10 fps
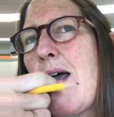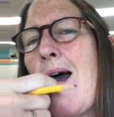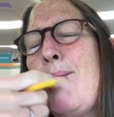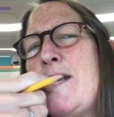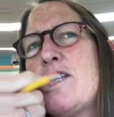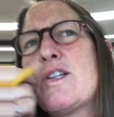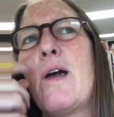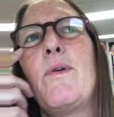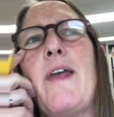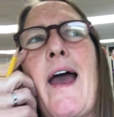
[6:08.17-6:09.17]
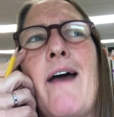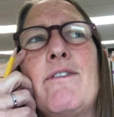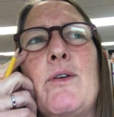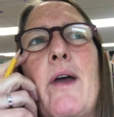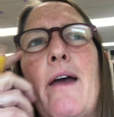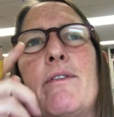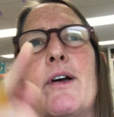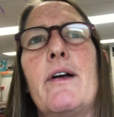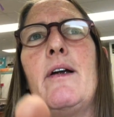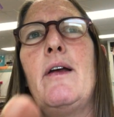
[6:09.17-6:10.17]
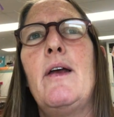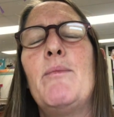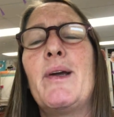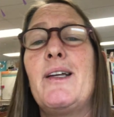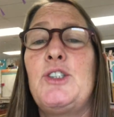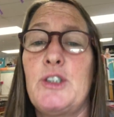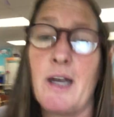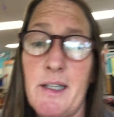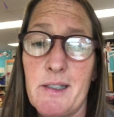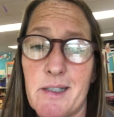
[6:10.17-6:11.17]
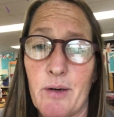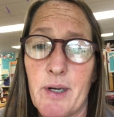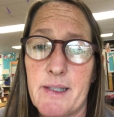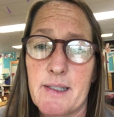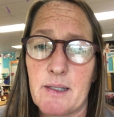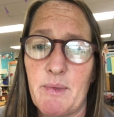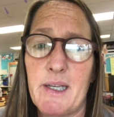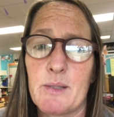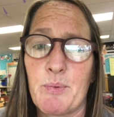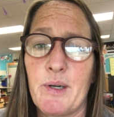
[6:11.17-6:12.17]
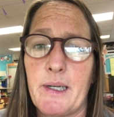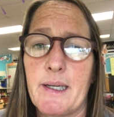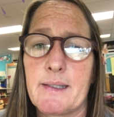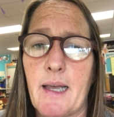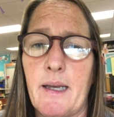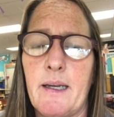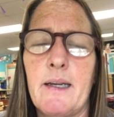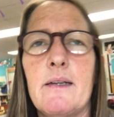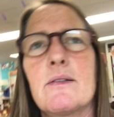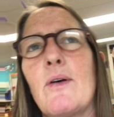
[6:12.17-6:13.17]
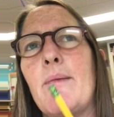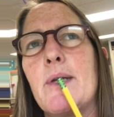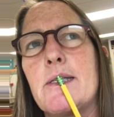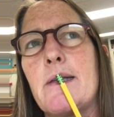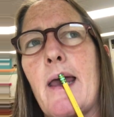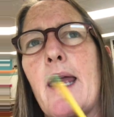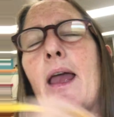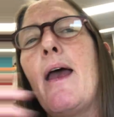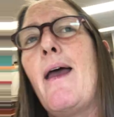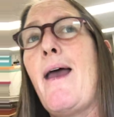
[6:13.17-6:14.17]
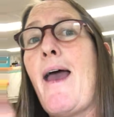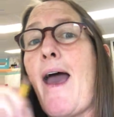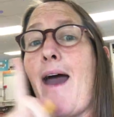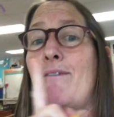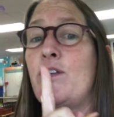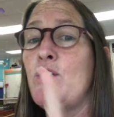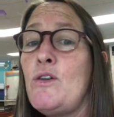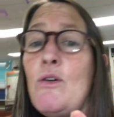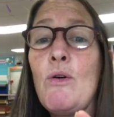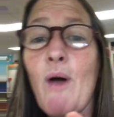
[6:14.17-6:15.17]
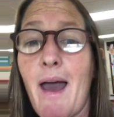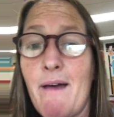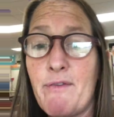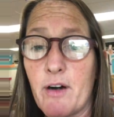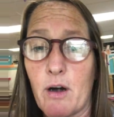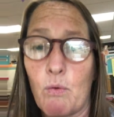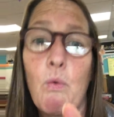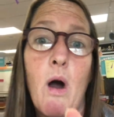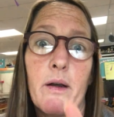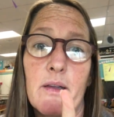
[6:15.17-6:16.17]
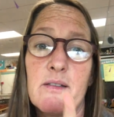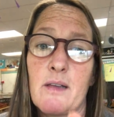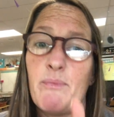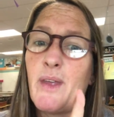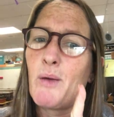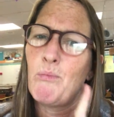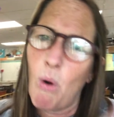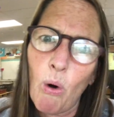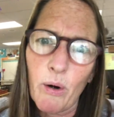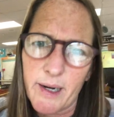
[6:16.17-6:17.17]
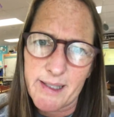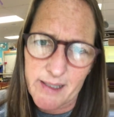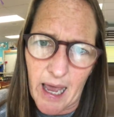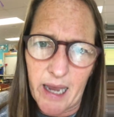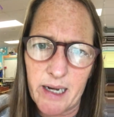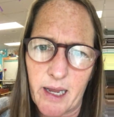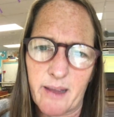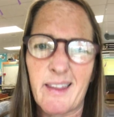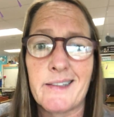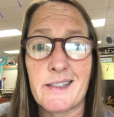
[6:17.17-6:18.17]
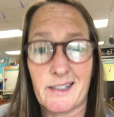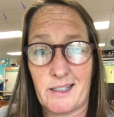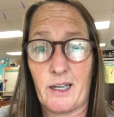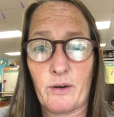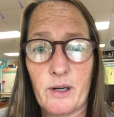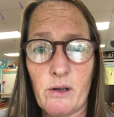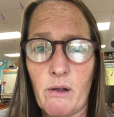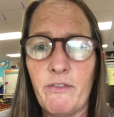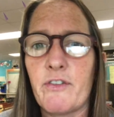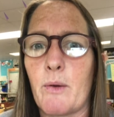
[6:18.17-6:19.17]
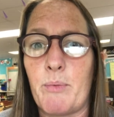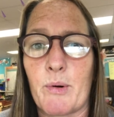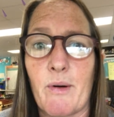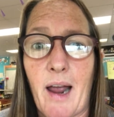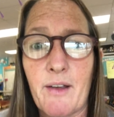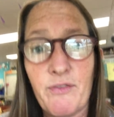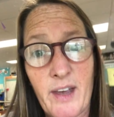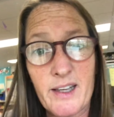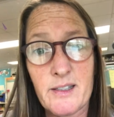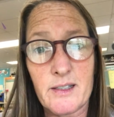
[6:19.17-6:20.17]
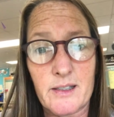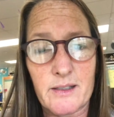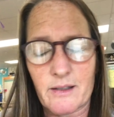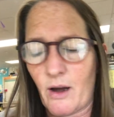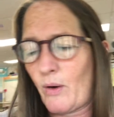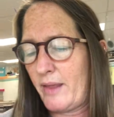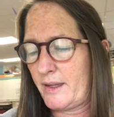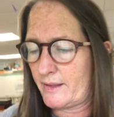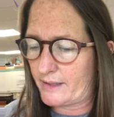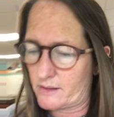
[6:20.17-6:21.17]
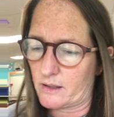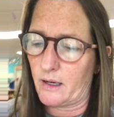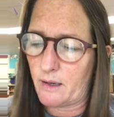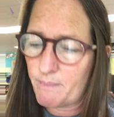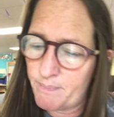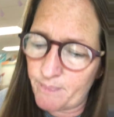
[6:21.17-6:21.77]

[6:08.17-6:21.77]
going to start with have you ever, because Johnny's Donuts to me is pretty exciting. So I'm going to say, have you ever wanted something more exciting than cereal for breakfast? Oh, I think that's good.